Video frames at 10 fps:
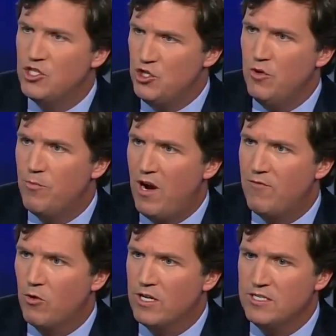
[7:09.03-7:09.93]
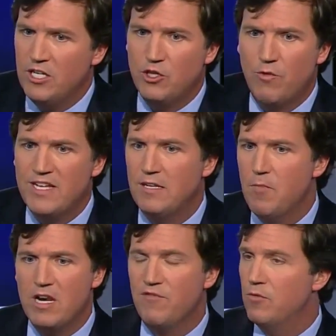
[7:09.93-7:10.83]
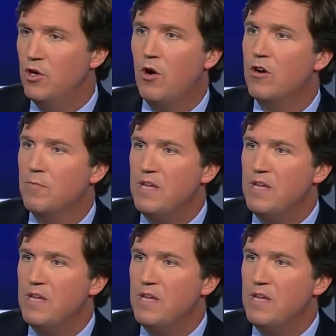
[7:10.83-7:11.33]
you and a private organization raising money from good-hearted